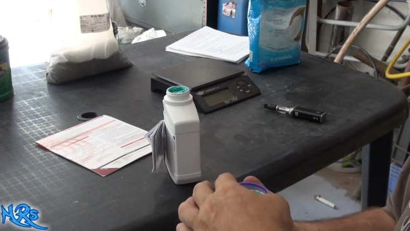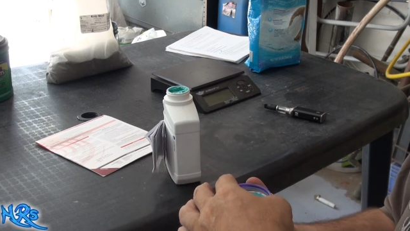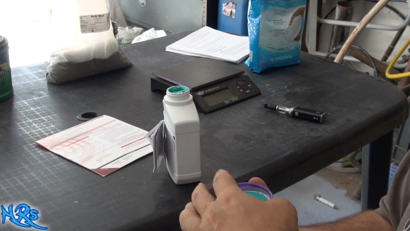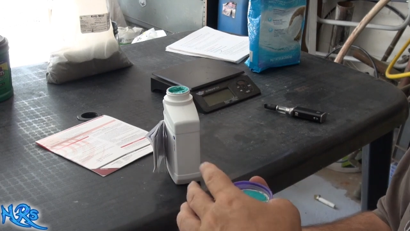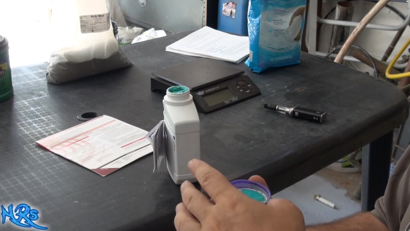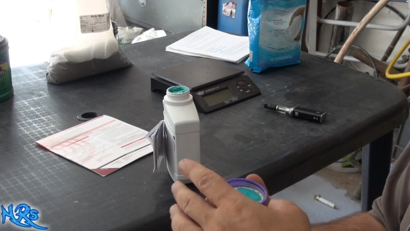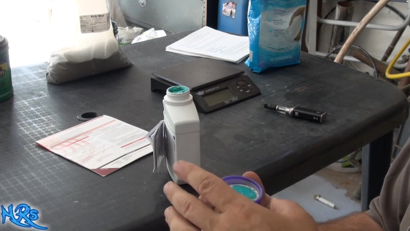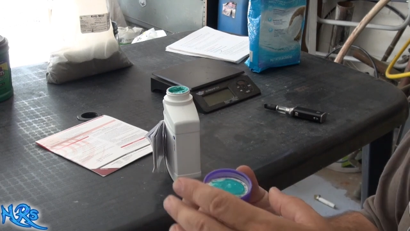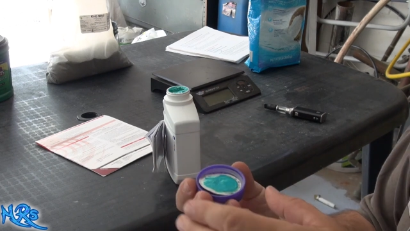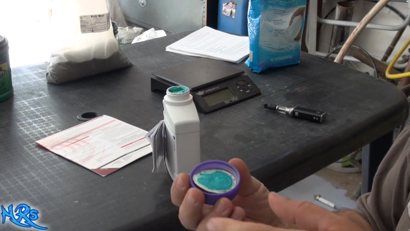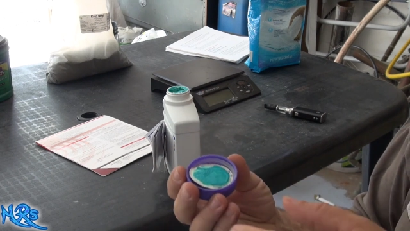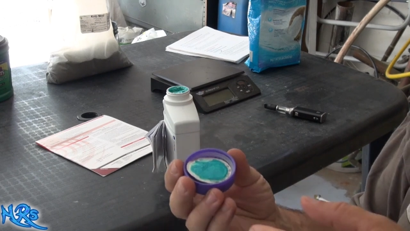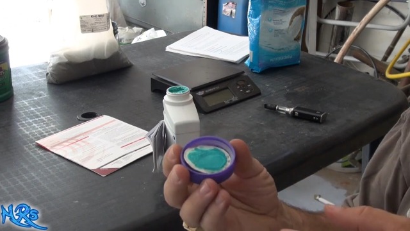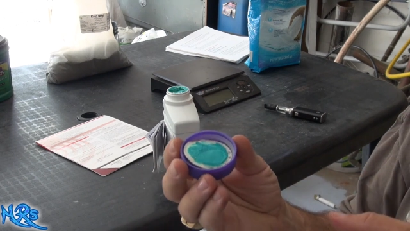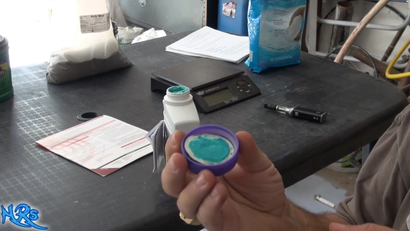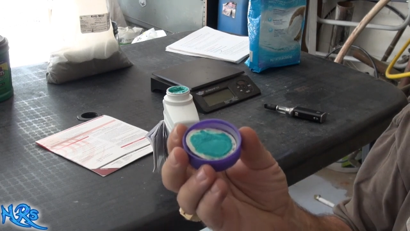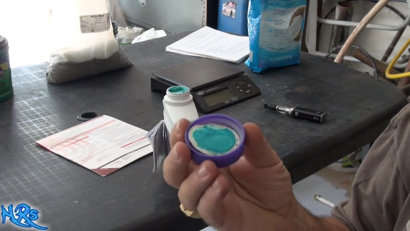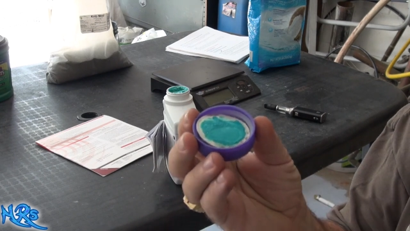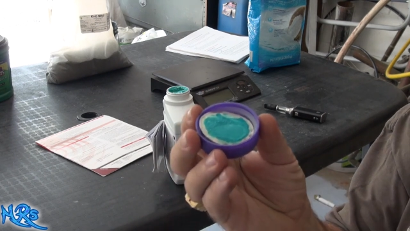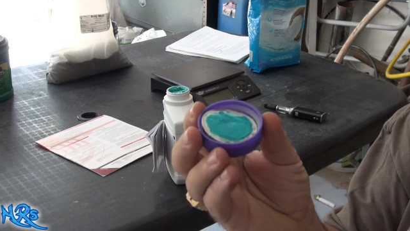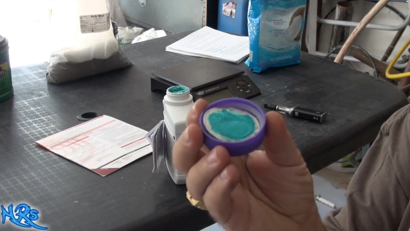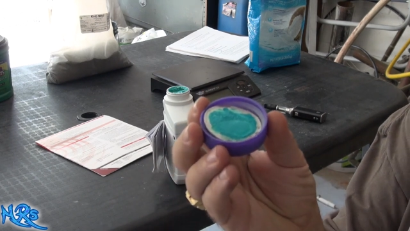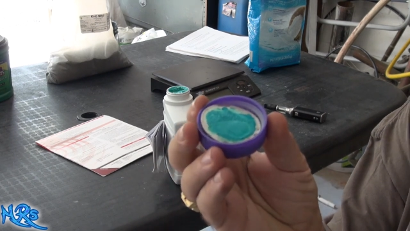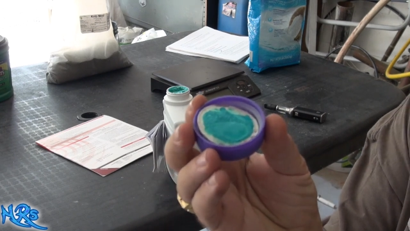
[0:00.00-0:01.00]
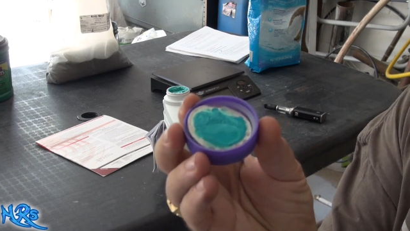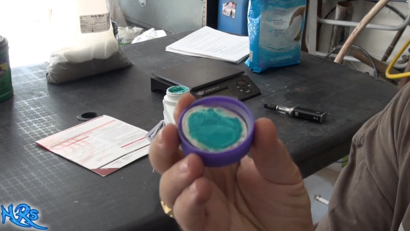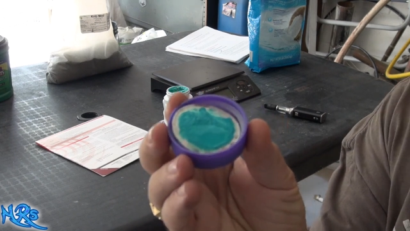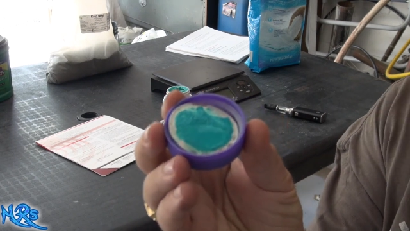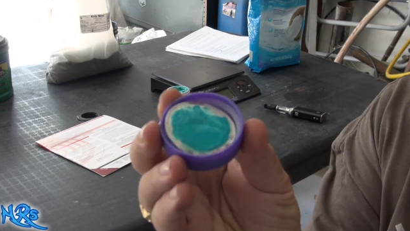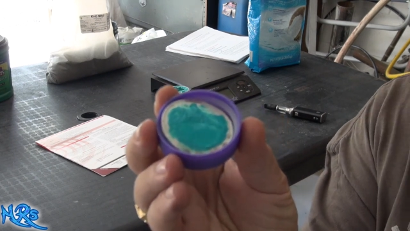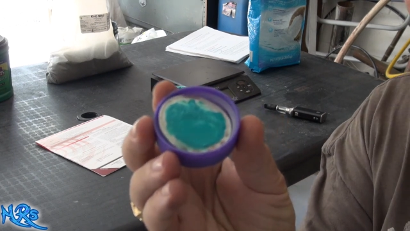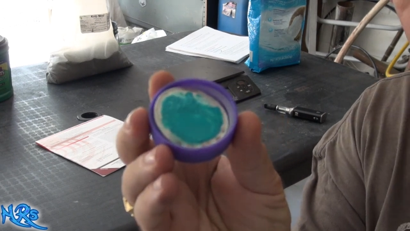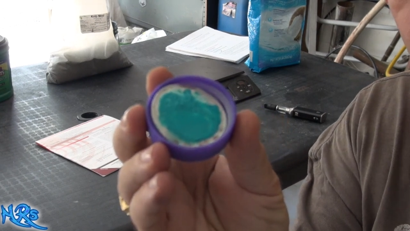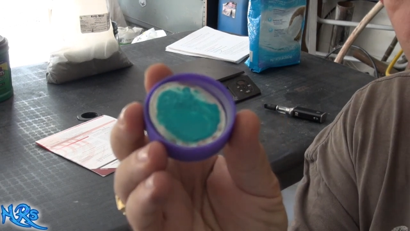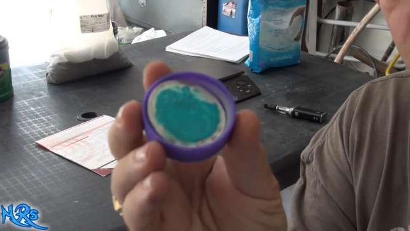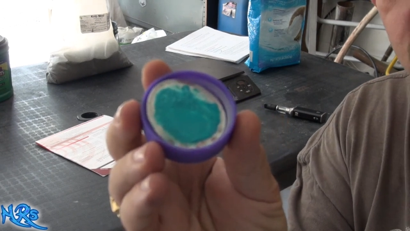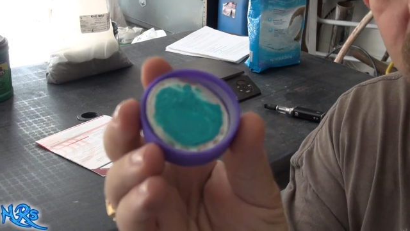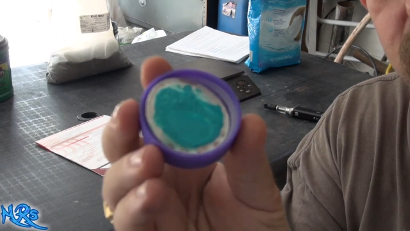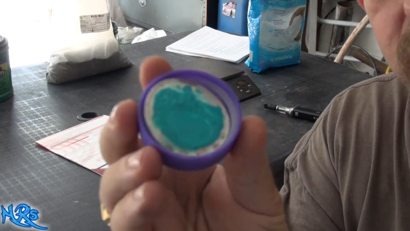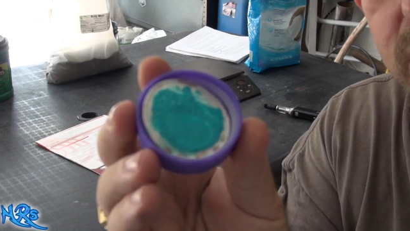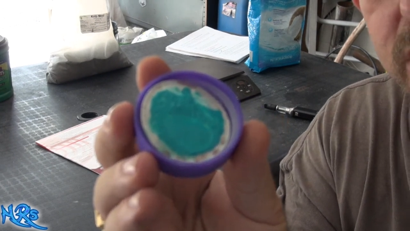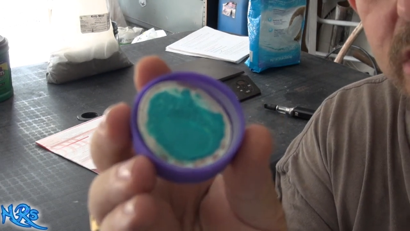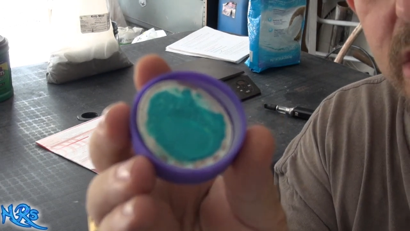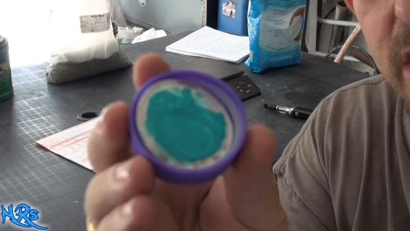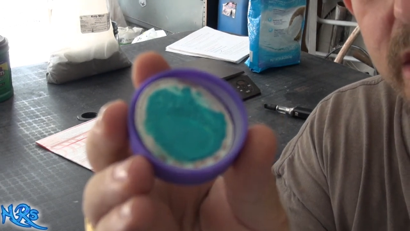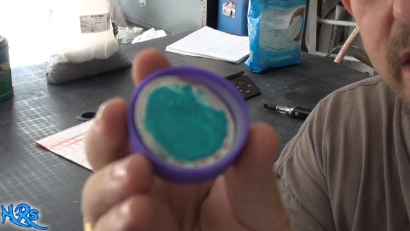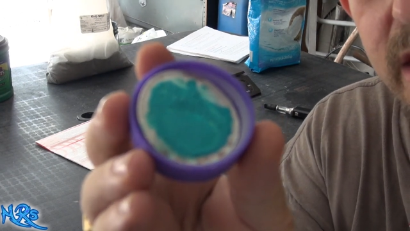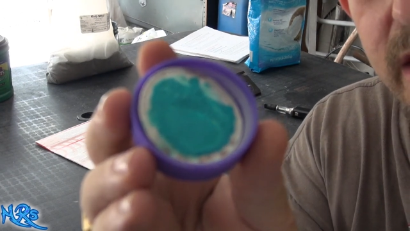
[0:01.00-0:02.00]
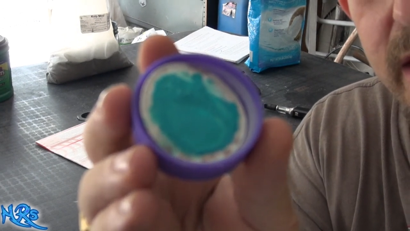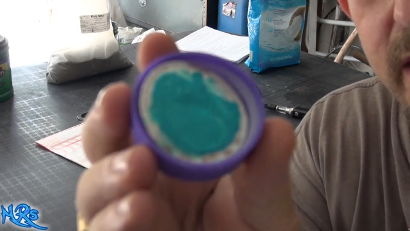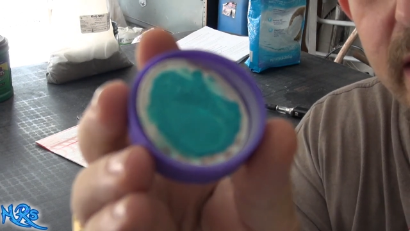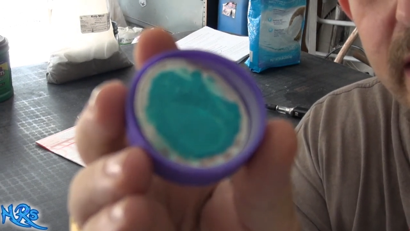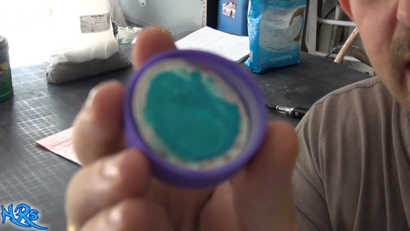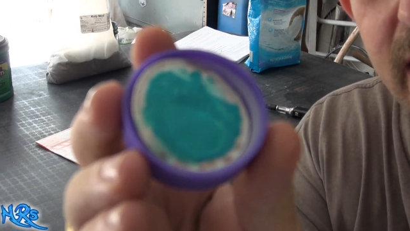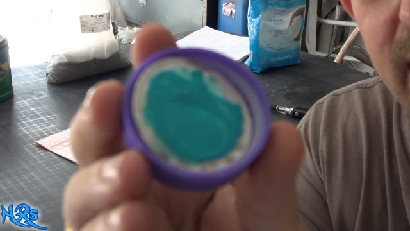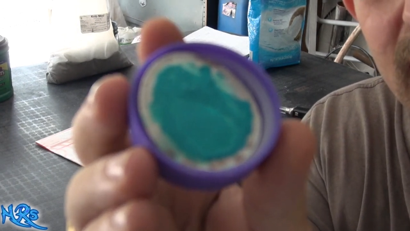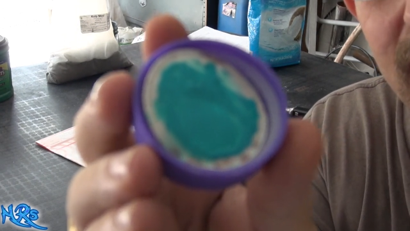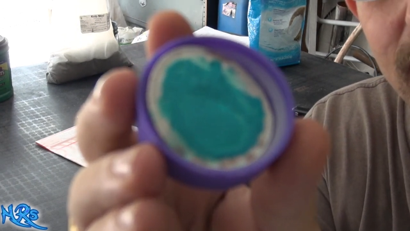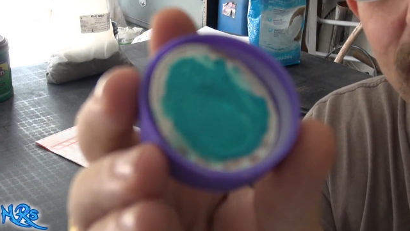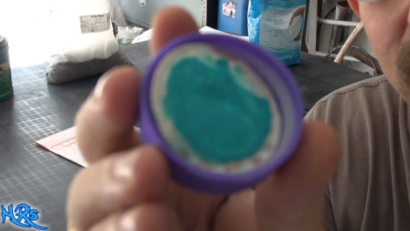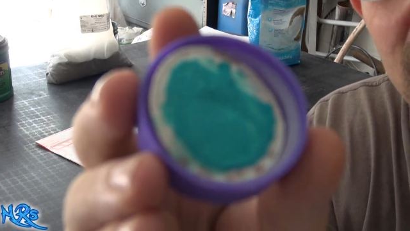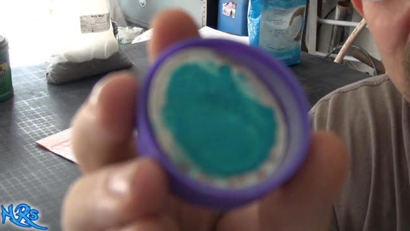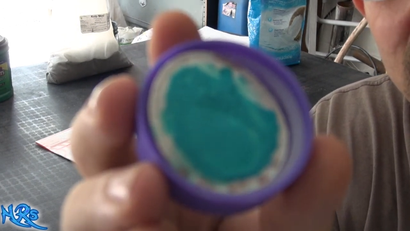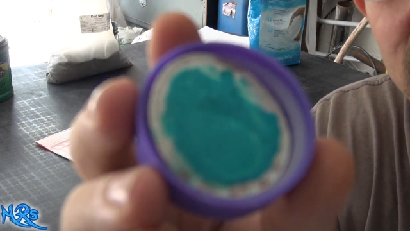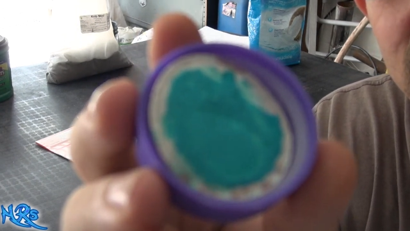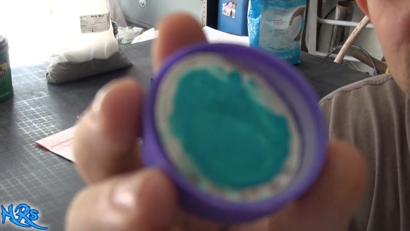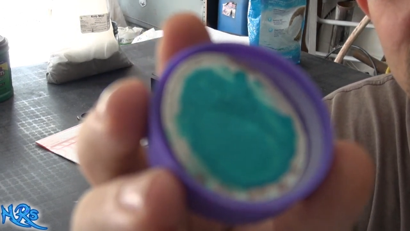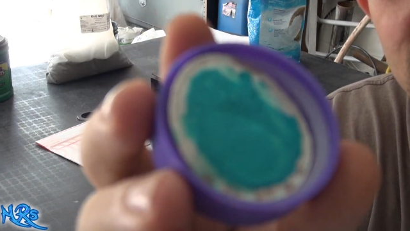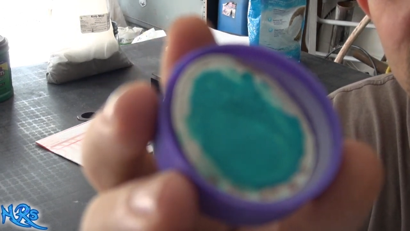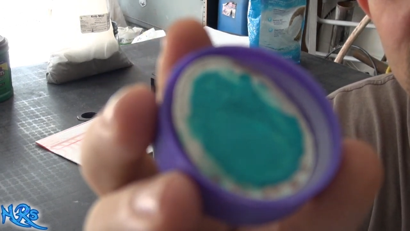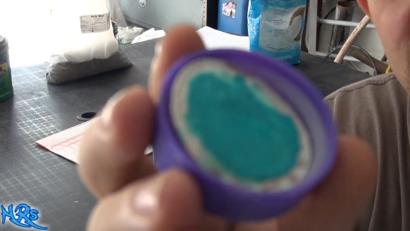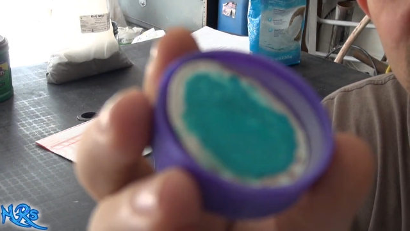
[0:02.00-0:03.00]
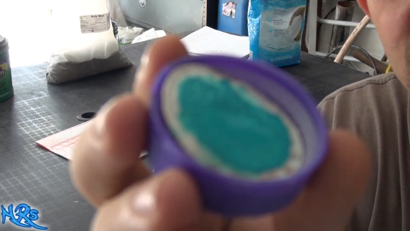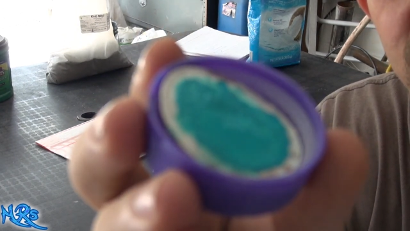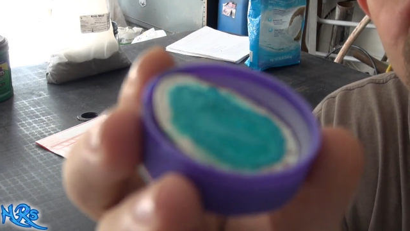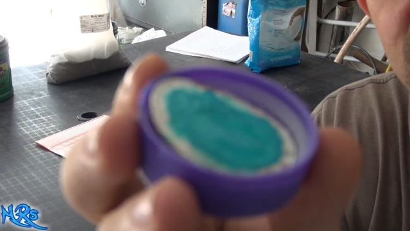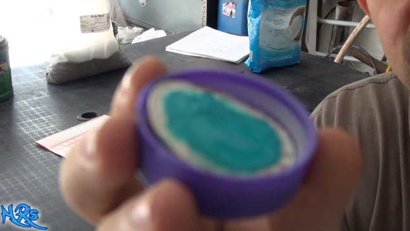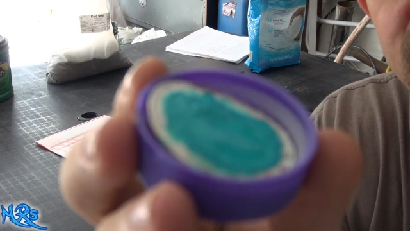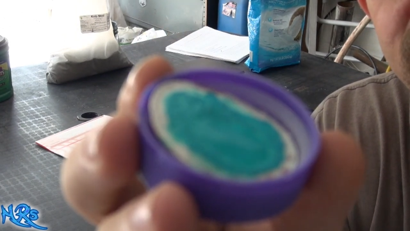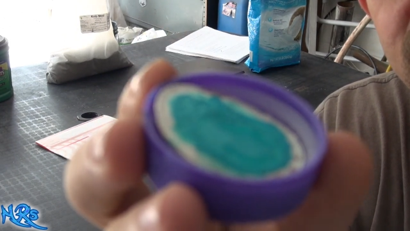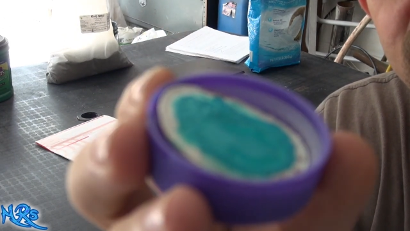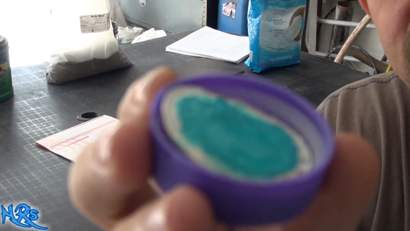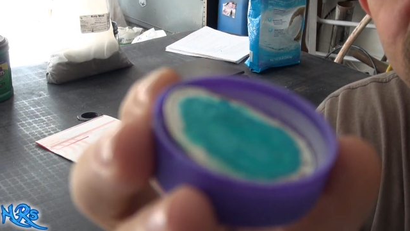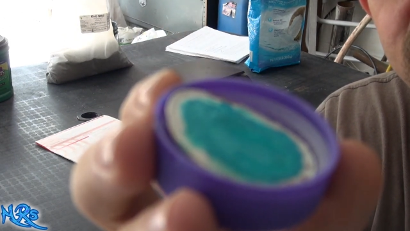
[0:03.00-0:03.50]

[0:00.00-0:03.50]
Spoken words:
(no speaker visible)